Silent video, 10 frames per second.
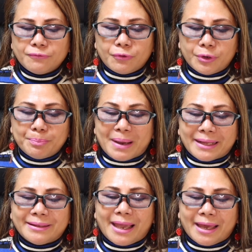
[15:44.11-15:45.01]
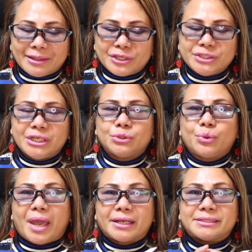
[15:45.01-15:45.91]
for bad energy
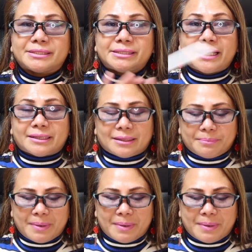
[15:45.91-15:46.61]
to exit.